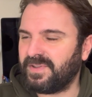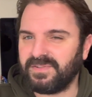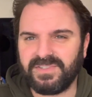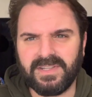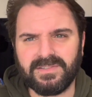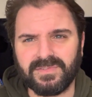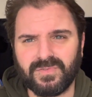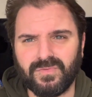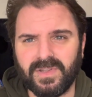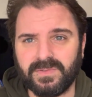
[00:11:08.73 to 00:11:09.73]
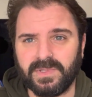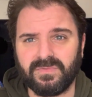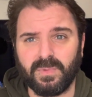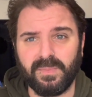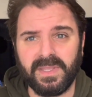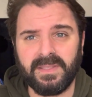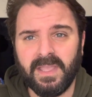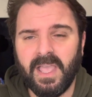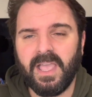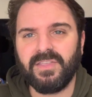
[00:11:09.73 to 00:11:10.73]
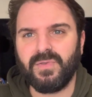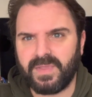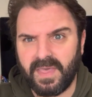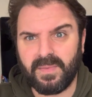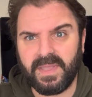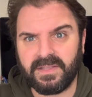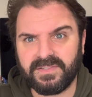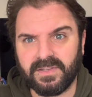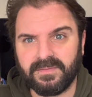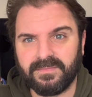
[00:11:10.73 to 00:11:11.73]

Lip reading: Jesus Christ, what's wrong with me? You get the picture.